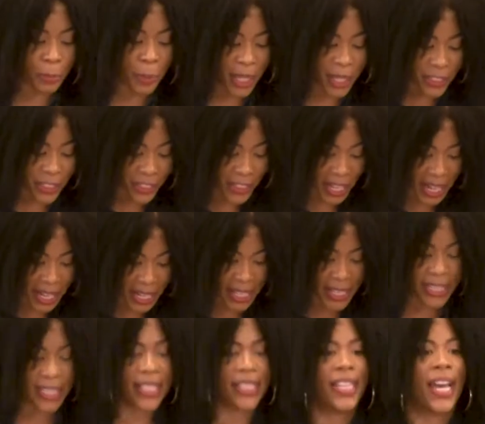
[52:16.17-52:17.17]
be
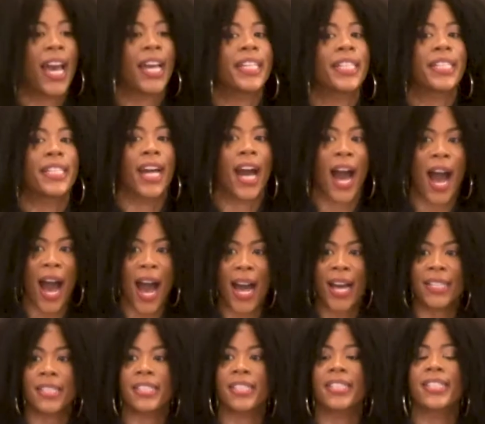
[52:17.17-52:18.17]
things that
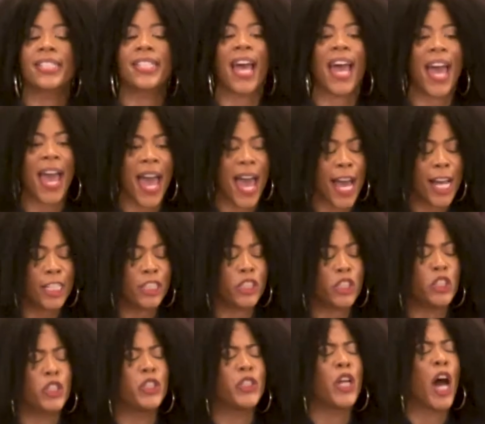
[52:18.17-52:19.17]
God says
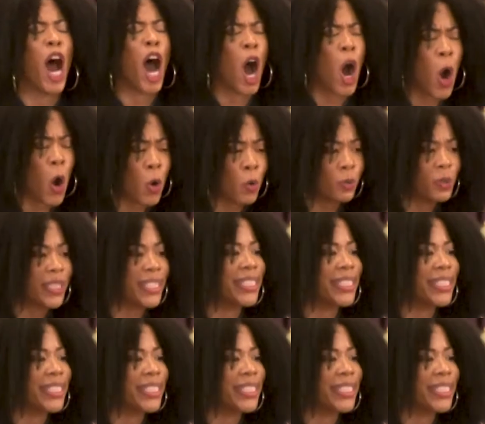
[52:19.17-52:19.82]
don't